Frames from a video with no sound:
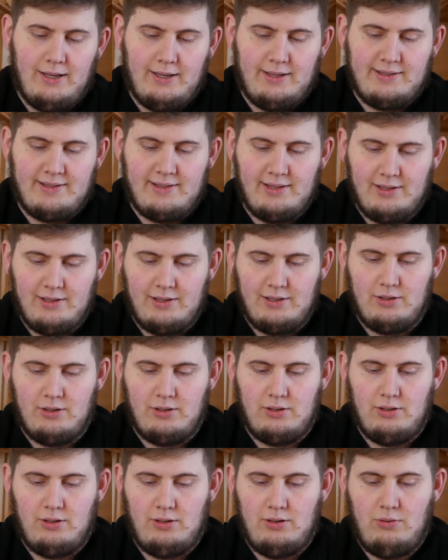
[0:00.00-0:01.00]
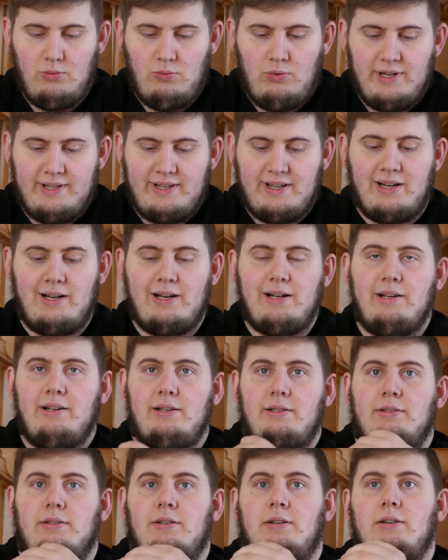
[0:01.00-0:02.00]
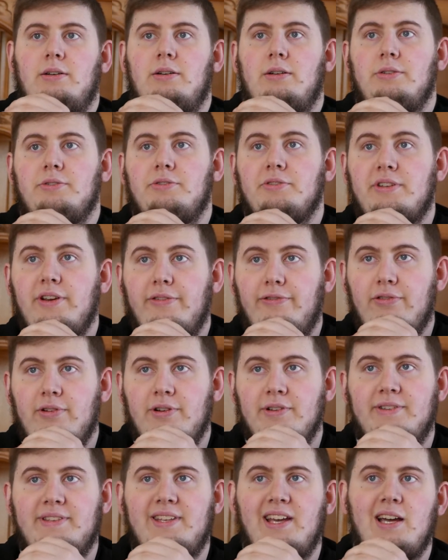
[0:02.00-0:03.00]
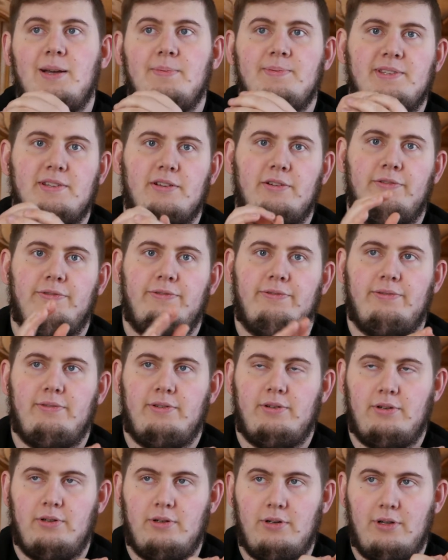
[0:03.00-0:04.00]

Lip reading: So, what are the different types of